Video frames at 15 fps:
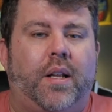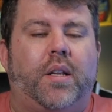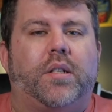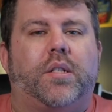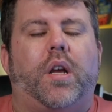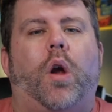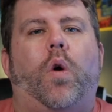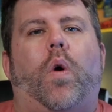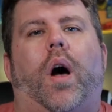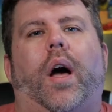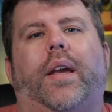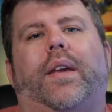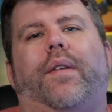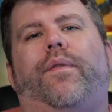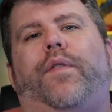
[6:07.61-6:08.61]
So I
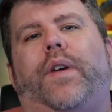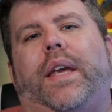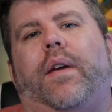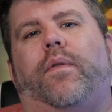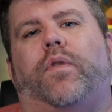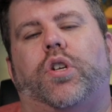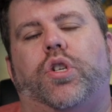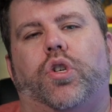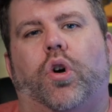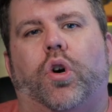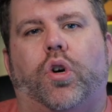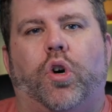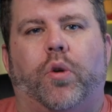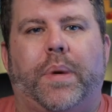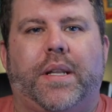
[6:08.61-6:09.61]
can forgive the
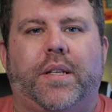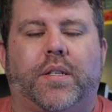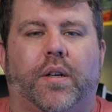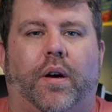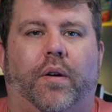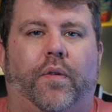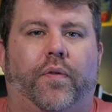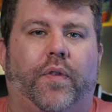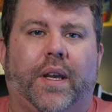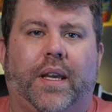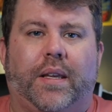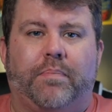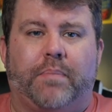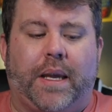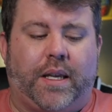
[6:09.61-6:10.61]
shortcomings of it
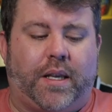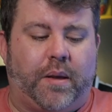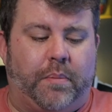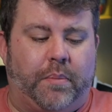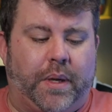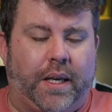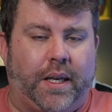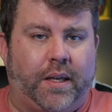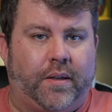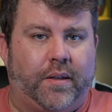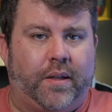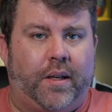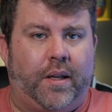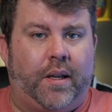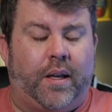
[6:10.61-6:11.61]
making me
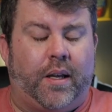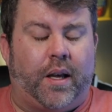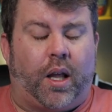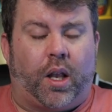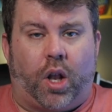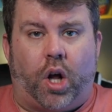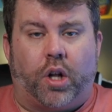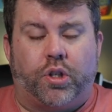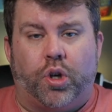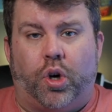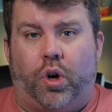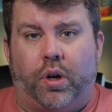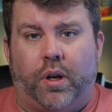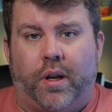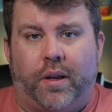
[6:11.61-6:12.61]
a lot
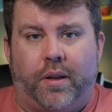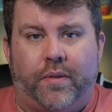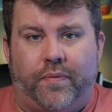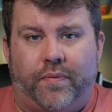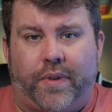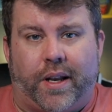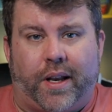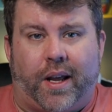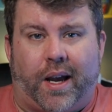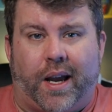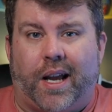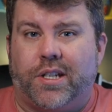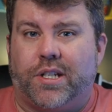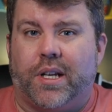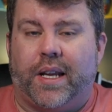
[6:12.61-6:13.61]
taller than I
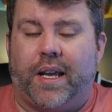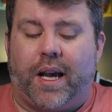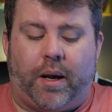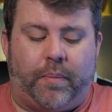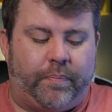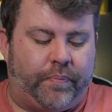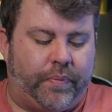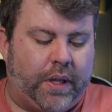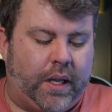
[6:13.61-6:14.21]
actually am,